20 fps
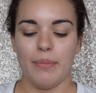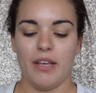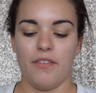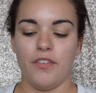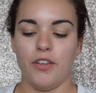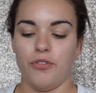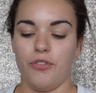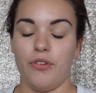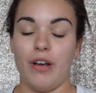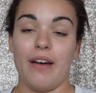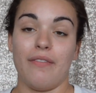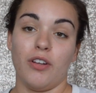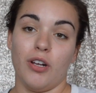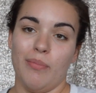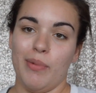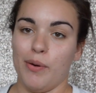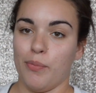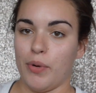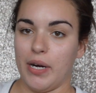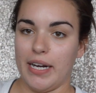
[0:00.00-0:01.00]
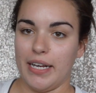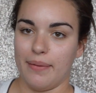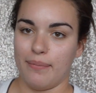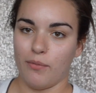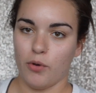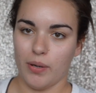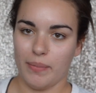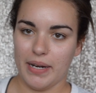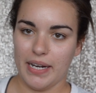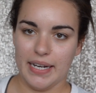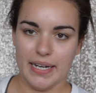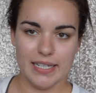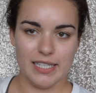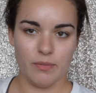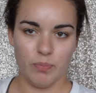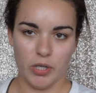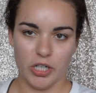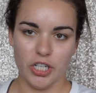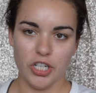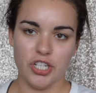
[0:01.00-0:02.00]
If you do have a little bit more money to
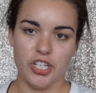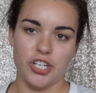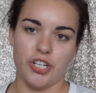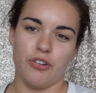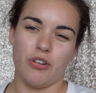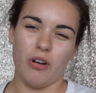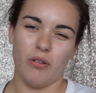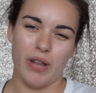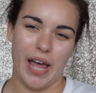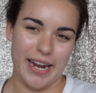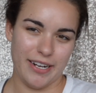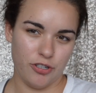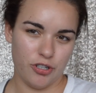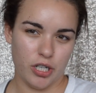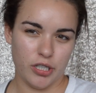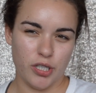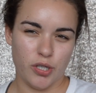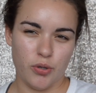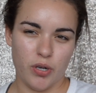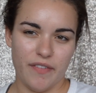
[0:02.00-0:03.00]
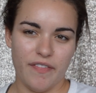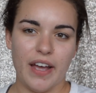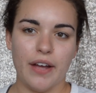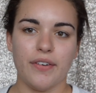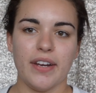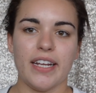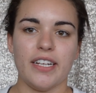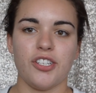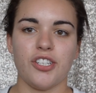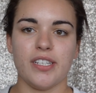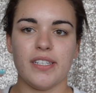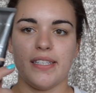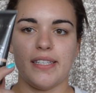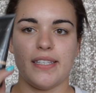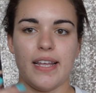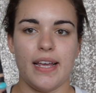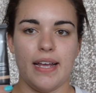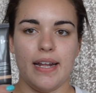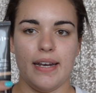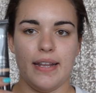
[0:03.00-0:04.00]
splurge and you don't like drugstore foundations,
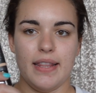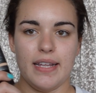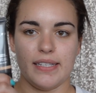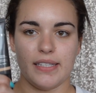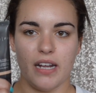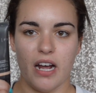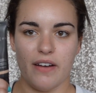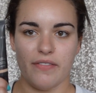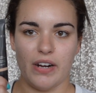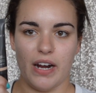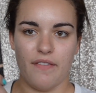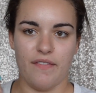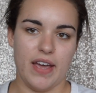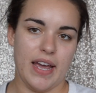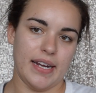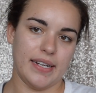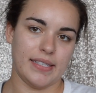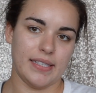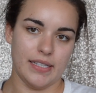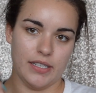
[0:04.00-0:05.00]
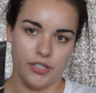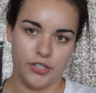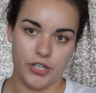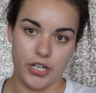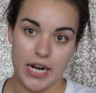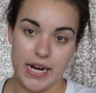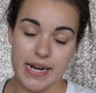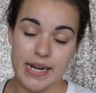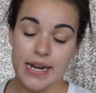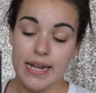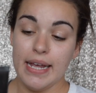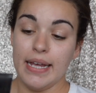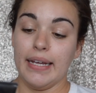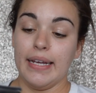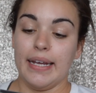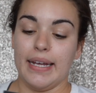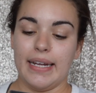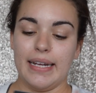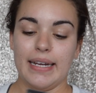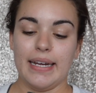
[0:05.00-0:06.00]
then this Cover FX is great.
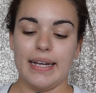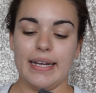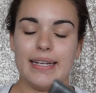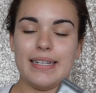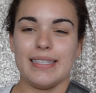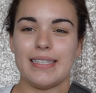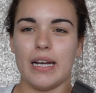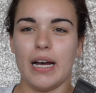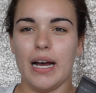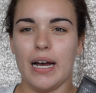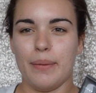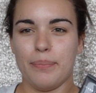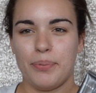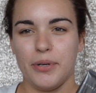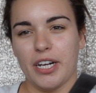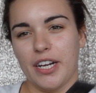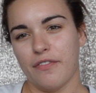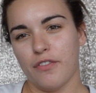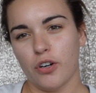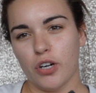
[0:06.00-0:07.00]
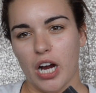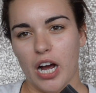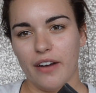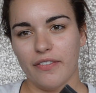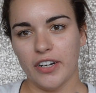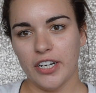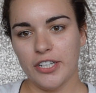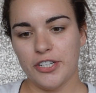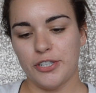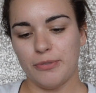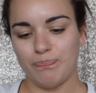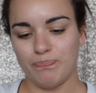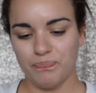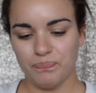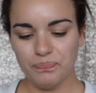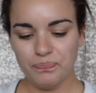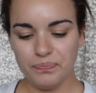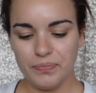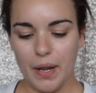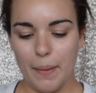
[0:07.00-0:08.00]
It is pretty full coverage,
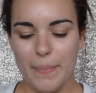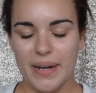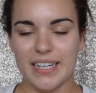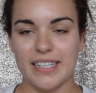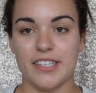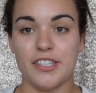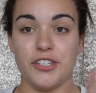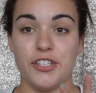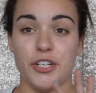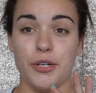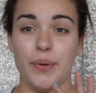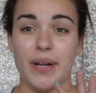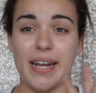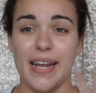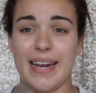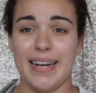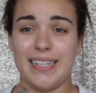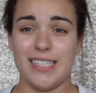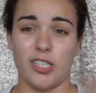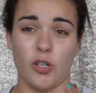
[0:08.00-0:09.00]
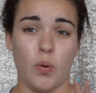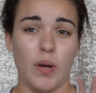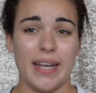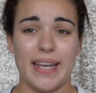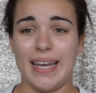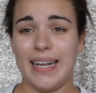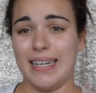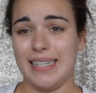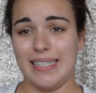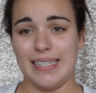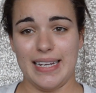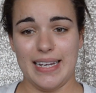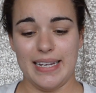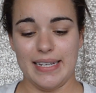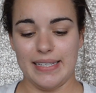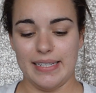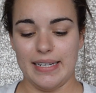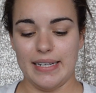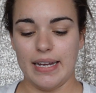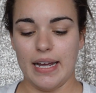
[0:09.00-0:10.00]
but it's dewy and it's quick and it's
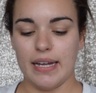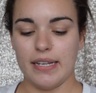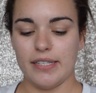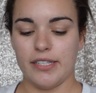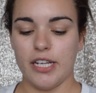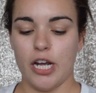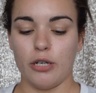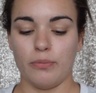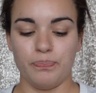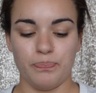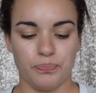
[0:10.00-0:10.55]
easy. So